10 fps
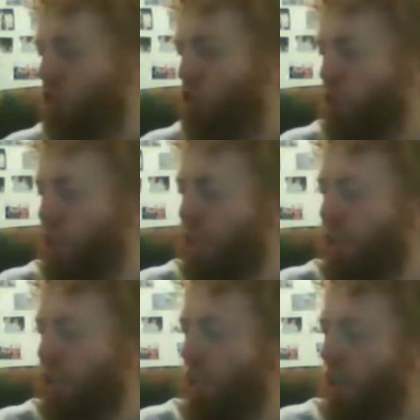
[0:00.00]

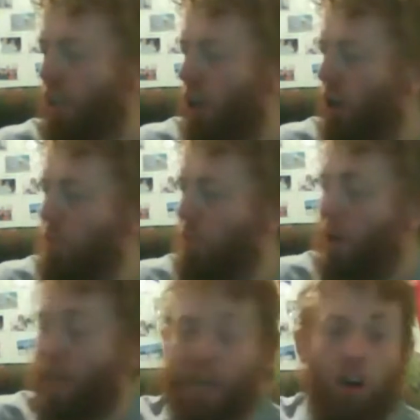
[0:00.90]
drink uh,
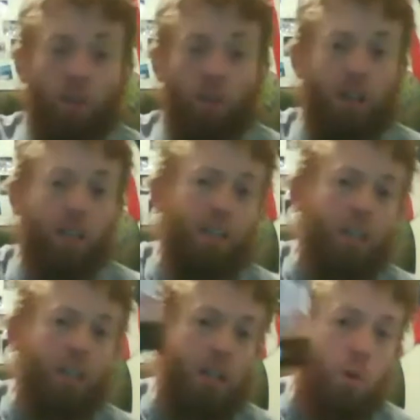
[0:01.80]
many other
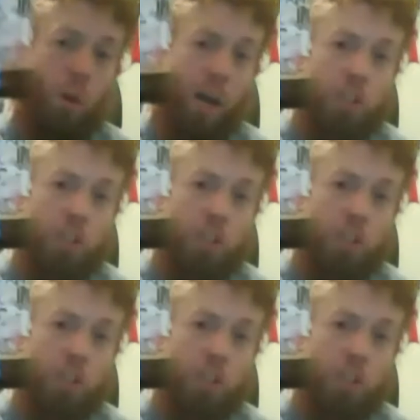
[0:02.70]
wild